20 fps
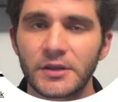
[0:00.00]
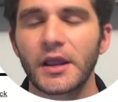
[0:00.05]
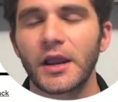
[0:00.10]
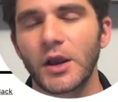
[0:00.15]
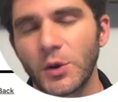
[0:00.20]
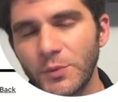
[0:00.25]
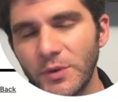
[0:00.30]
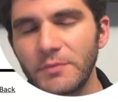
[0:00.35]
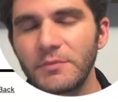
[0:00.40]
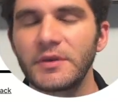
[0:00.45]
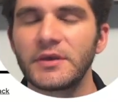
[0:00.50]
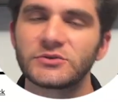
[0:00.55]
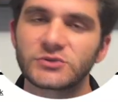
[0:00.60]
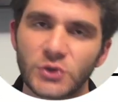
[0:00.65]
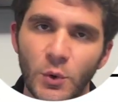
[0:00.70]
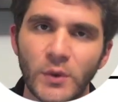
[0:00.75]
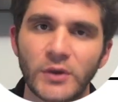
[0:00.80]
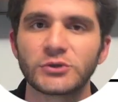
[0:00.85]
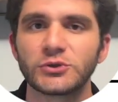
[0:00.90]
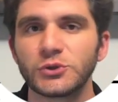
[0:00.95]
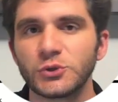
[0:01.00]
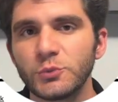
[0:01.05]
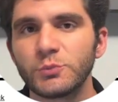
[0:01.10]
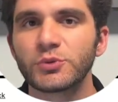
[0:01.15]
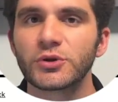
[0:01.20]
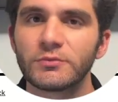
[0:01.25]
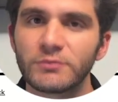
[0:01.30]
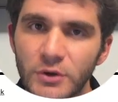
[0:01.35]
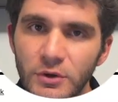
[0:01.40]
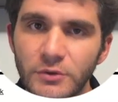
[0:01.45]
Airbnb is going to
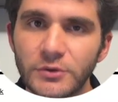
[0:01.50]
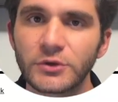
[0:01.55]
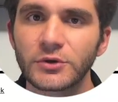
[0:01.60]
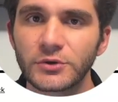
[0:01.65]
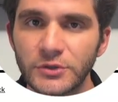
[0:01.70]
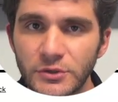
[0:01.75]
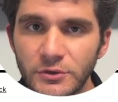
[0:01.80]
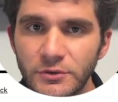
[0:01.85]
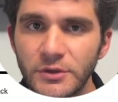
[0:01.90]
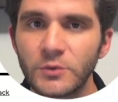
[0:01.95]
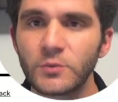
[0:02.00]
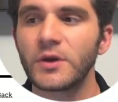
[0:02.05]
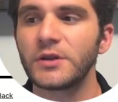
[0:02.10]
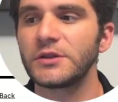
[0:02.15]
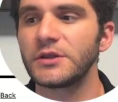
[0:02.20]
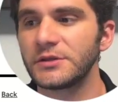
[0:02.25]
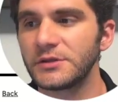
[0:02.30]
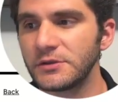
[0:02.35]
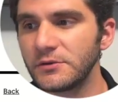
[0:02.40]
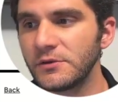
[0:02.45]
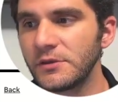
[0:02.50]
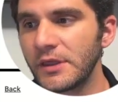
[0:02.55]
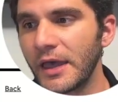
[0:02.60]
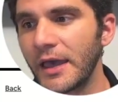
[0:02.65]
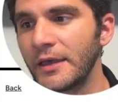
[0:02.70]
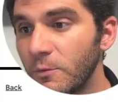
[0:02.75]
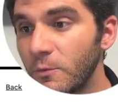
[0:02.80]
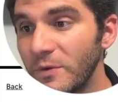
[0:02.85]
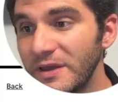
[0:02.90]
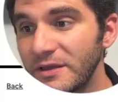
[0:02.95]
promote your unit when you do
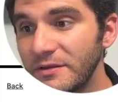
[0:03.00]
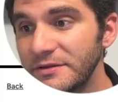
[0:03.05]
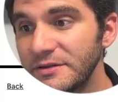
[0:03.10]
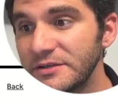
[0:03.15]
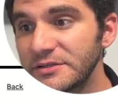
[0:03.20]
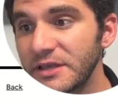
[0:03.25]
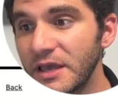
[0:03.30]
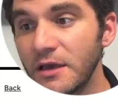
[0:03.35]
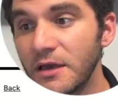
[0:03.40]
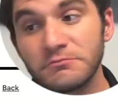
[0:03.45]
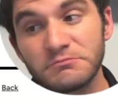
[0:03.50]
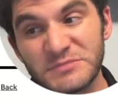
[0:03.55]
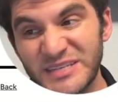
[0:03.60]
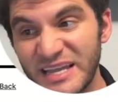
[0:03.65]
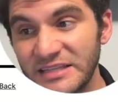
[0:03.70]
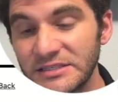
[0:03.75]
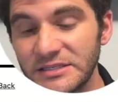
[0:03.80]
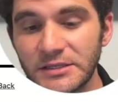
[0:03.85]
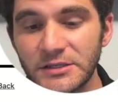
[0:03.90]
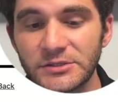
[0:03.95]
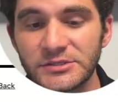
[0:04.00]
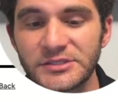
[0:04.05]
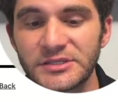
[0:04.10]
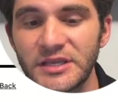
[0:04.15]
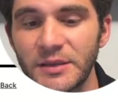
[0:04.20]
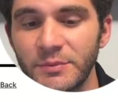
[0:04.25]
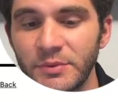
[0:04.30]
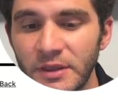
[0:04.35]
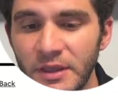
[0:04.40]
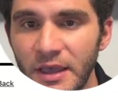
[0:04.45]
that. Weekly discount, 10's a little
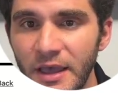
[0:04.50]
steep.